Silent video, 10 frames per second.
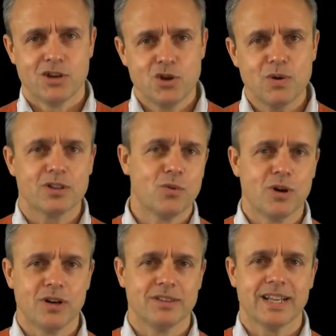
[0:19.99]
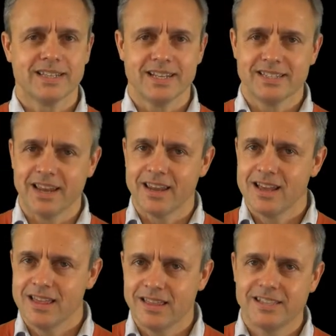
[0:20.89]
You are the one that can say,
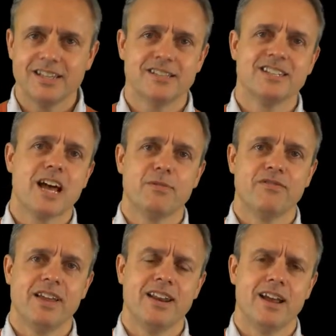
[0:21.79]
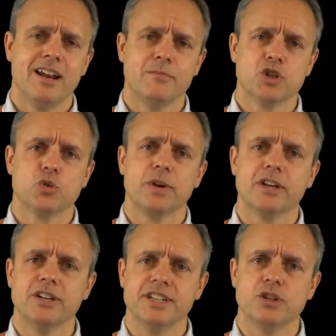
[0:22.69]
this is the type of elements we're
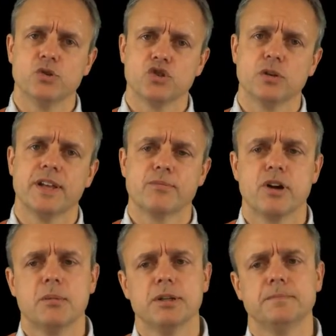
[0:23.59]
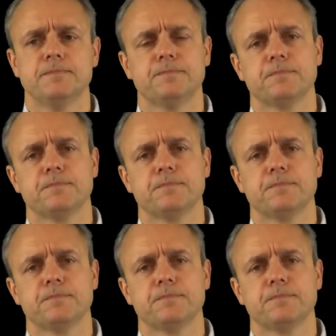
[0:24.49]
going to need to solve that problem.